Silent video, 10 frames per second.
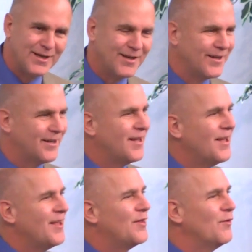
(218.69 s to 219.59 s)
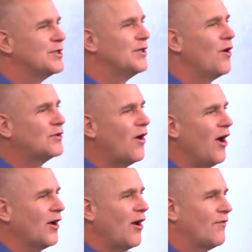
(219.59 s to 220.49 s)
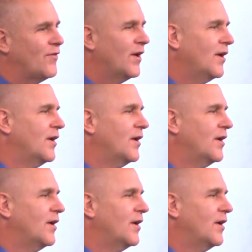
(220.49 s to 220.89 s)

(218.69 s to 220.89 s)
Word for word: There was no talk of